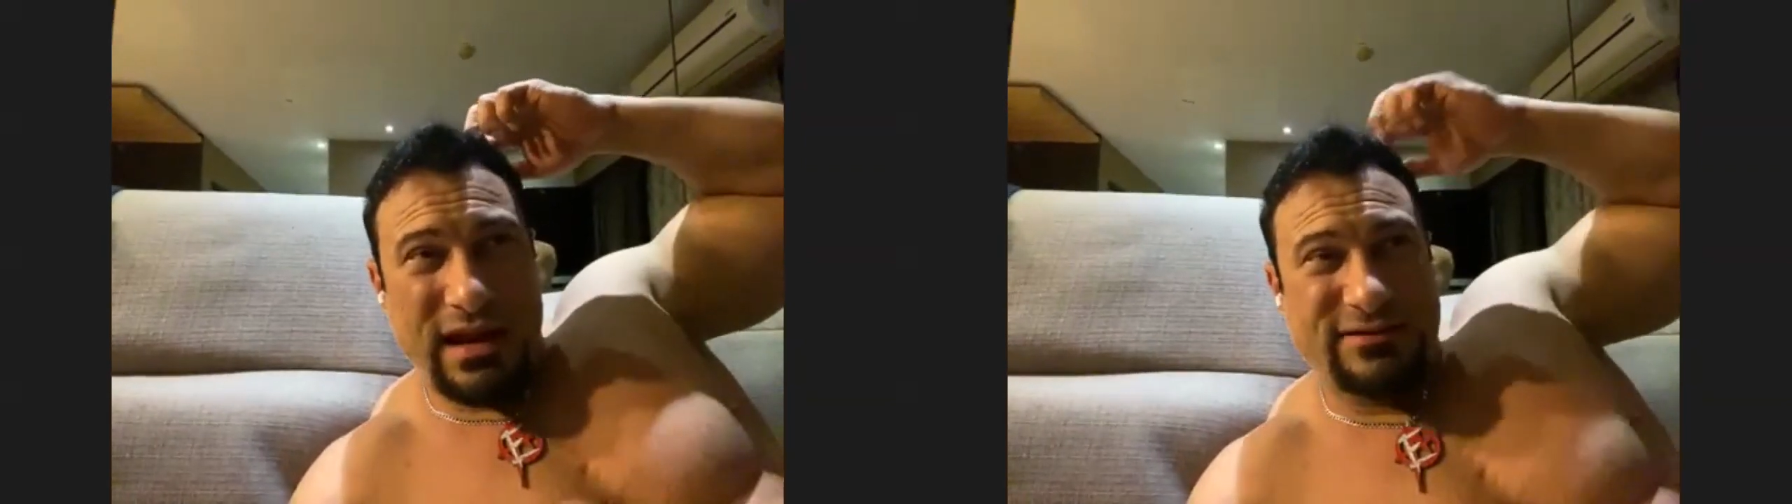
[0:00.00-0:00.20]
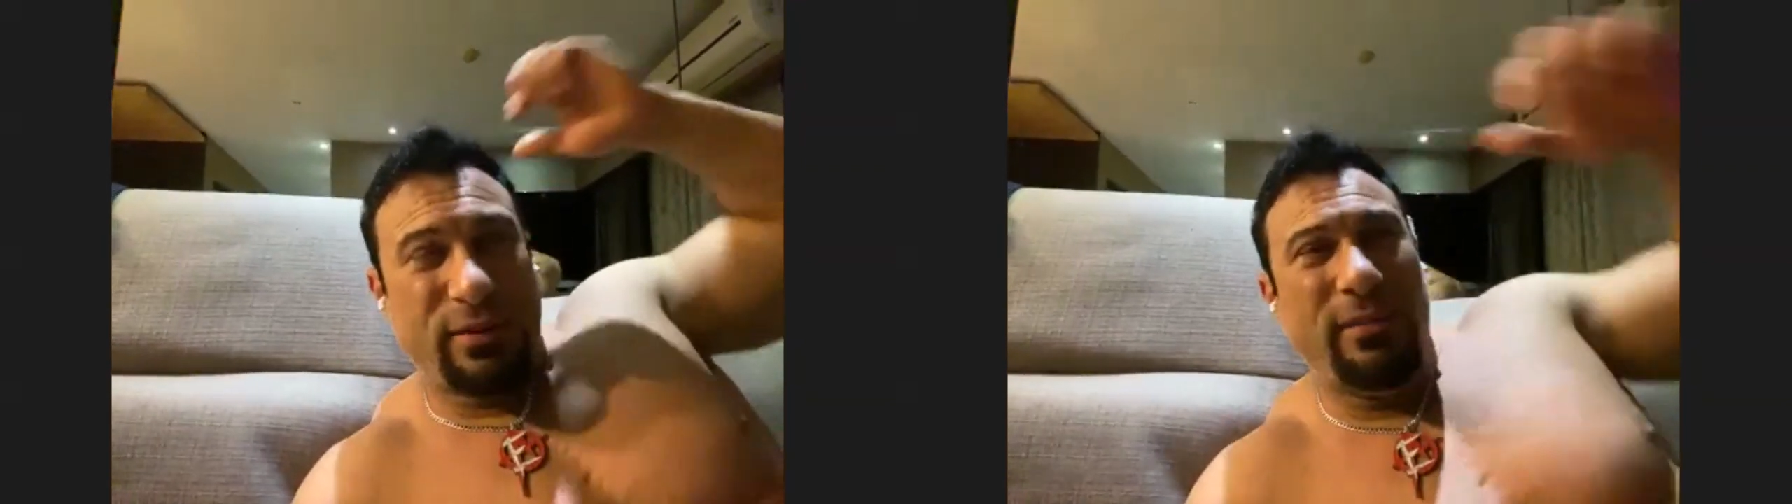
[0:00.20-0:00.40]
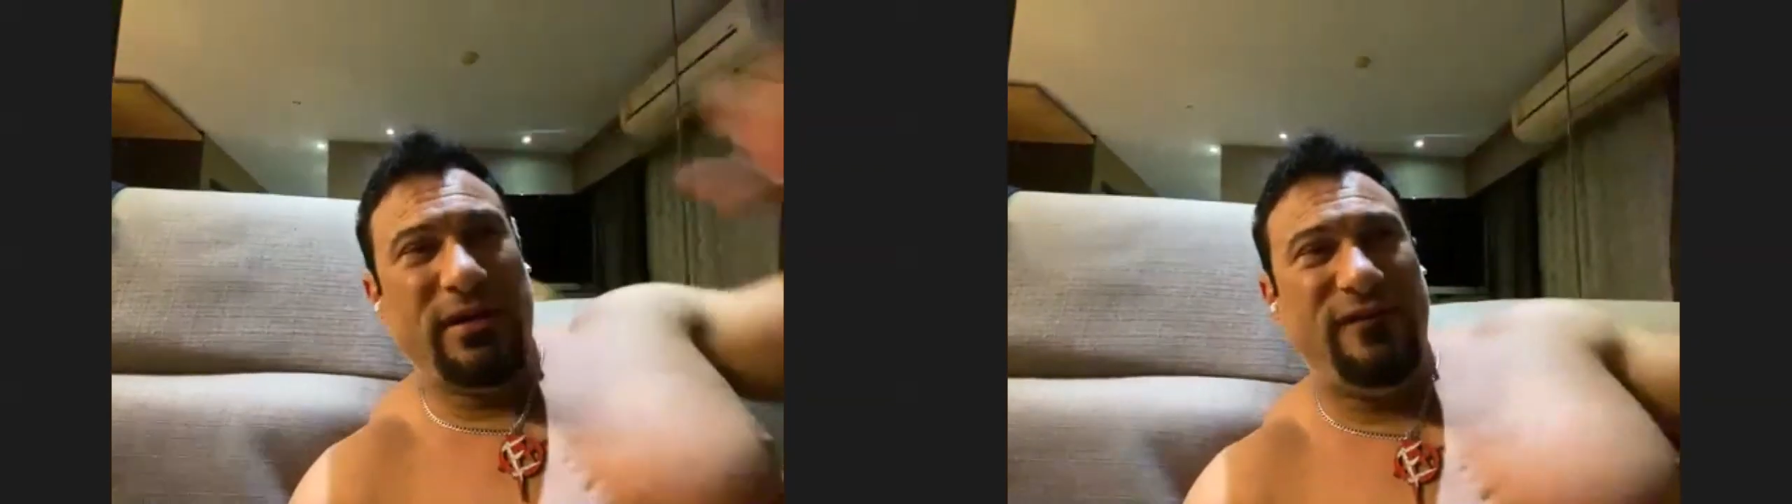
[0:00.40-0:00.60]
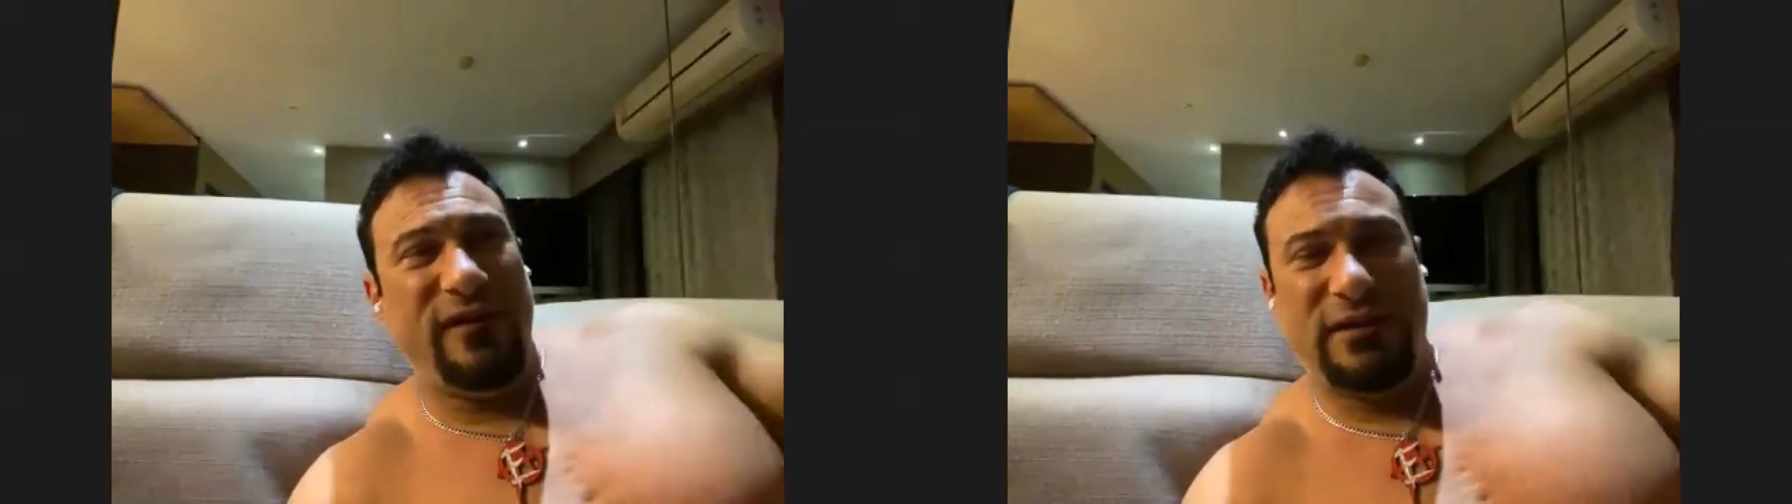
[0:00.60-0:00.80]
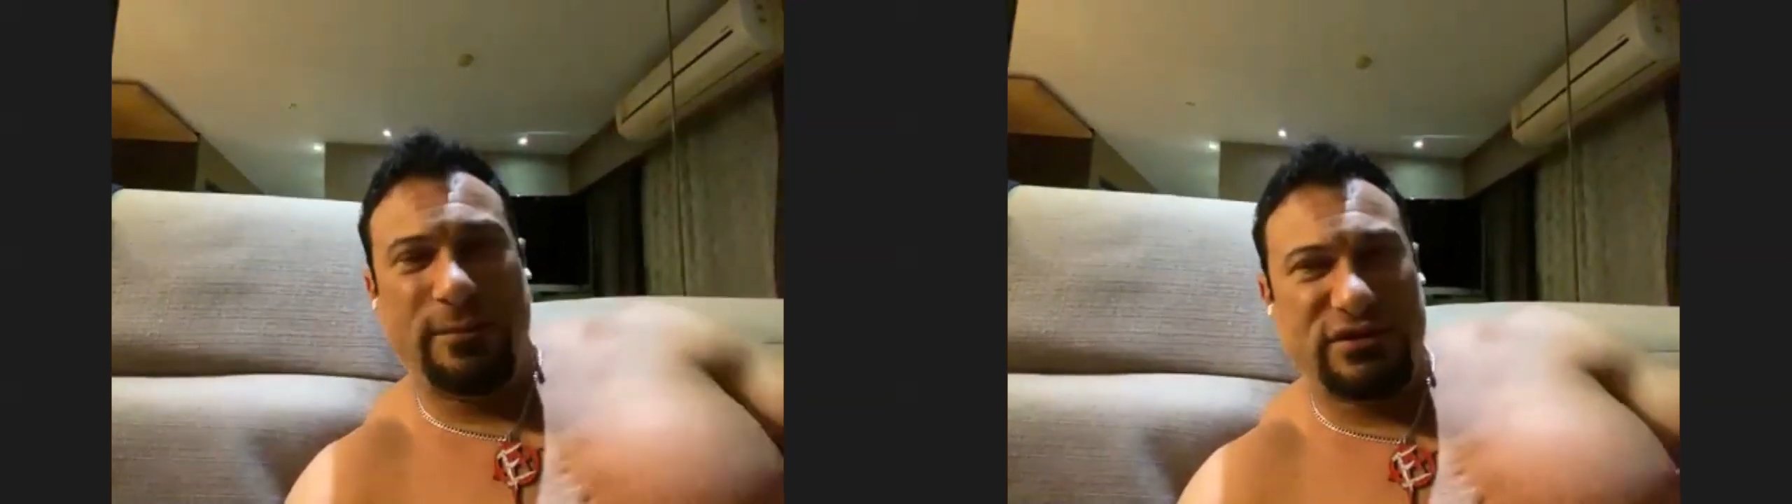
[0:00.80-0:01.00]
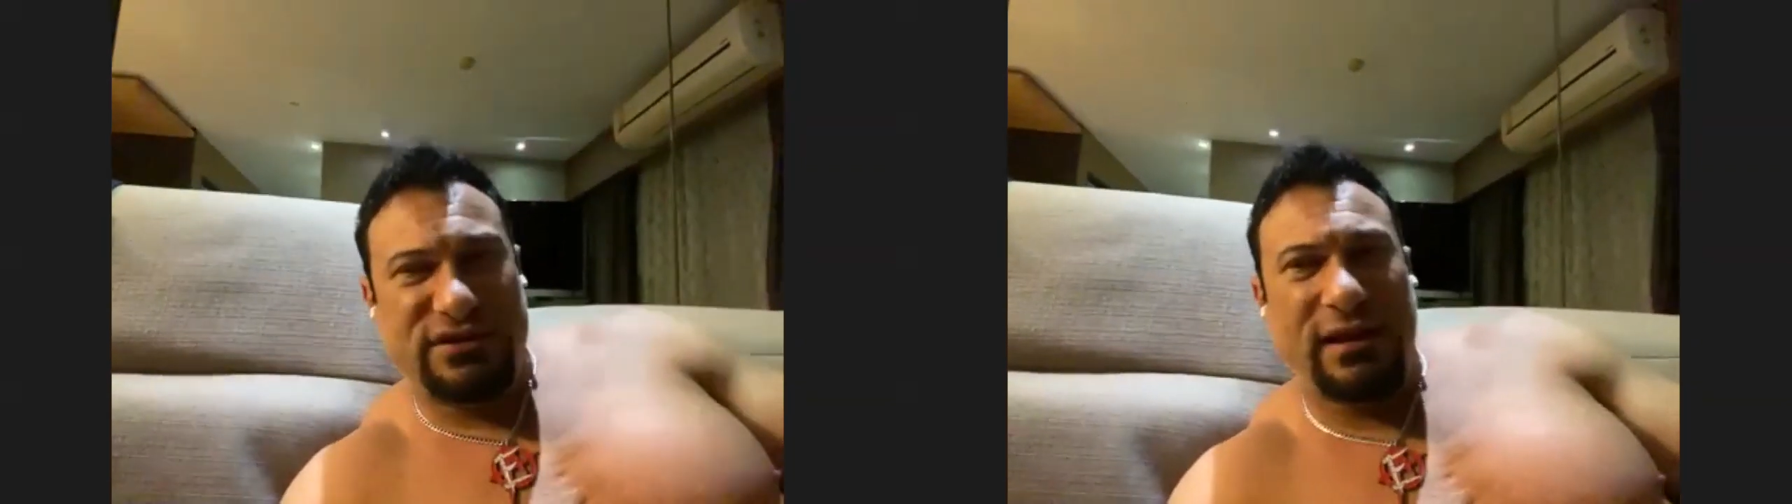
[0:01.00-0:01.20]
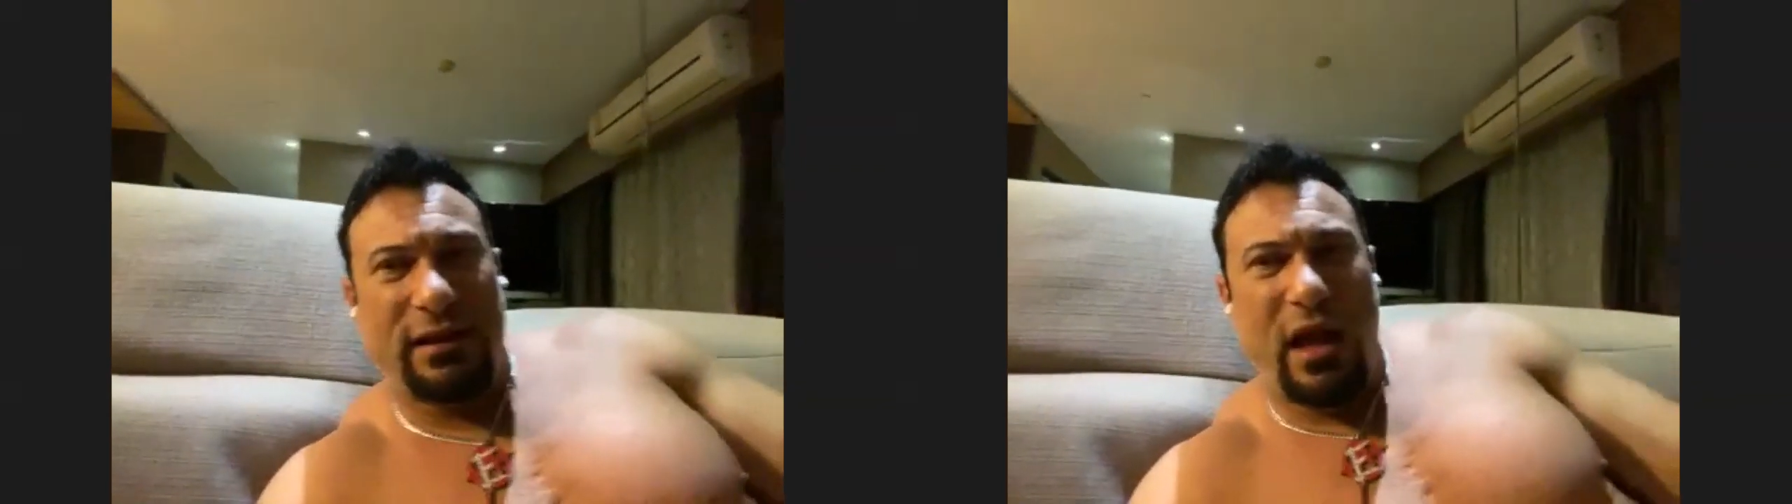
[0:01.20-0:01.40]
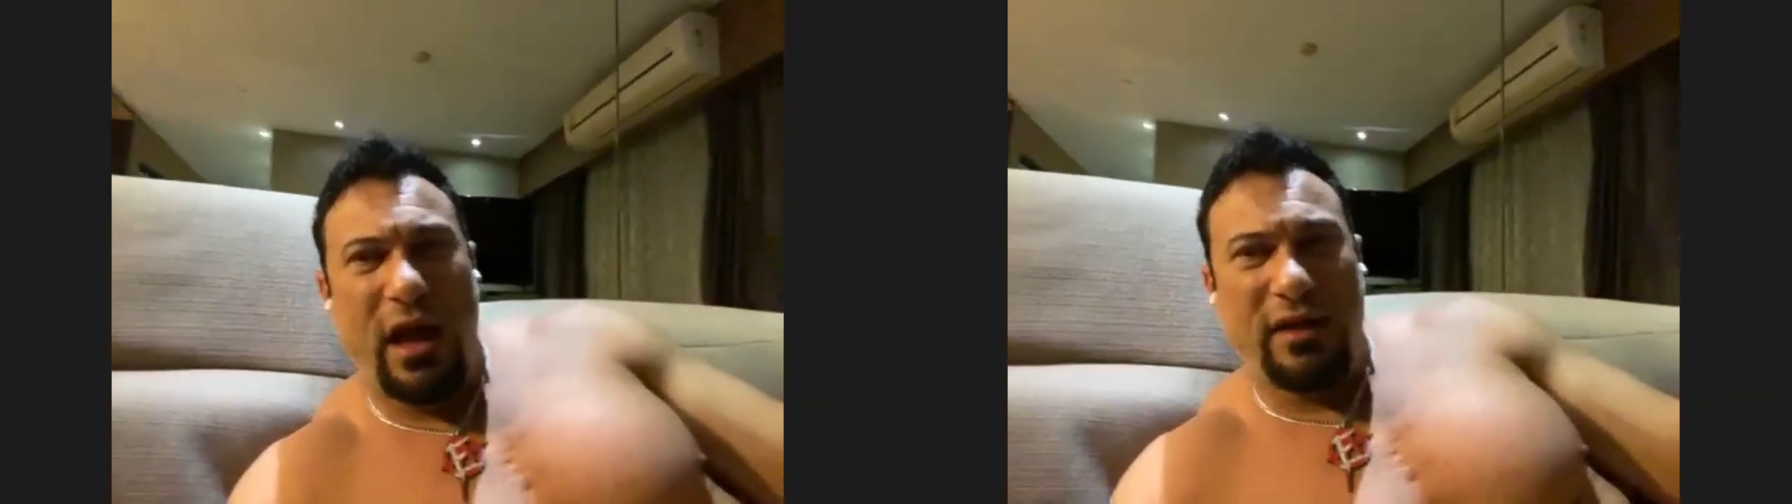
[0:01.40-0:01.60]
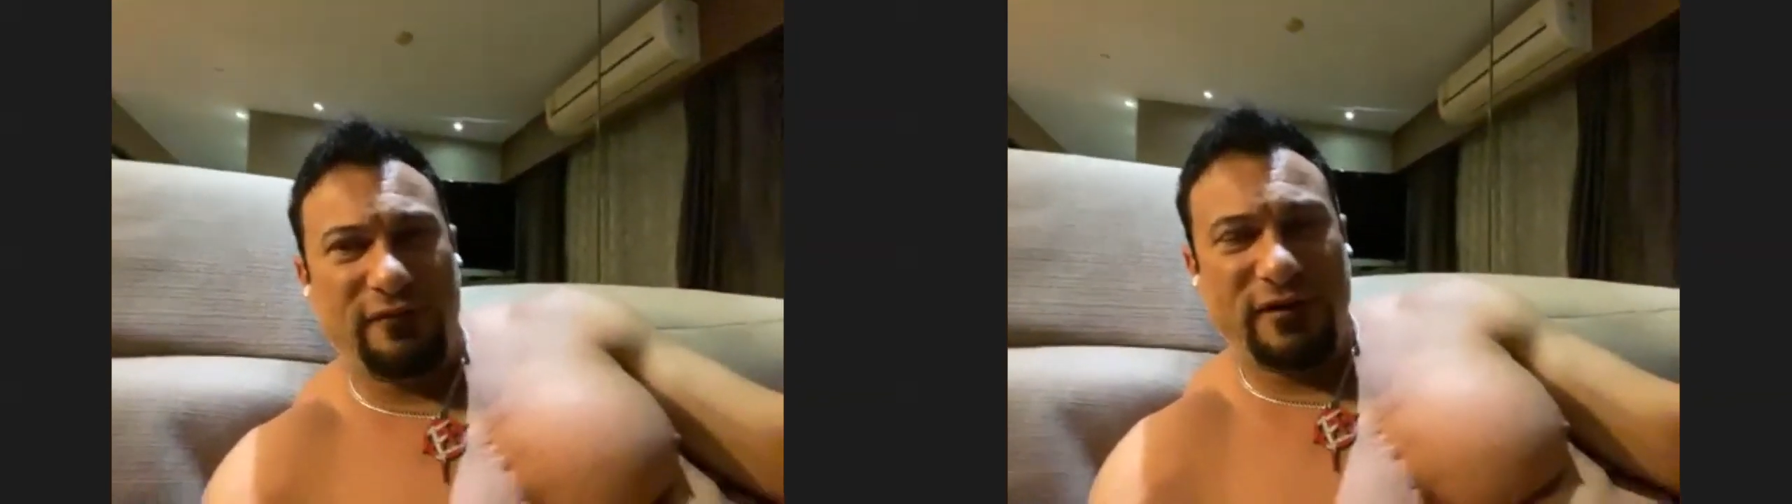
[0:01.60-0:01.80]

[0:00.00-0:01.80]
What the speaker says: probably 50% law and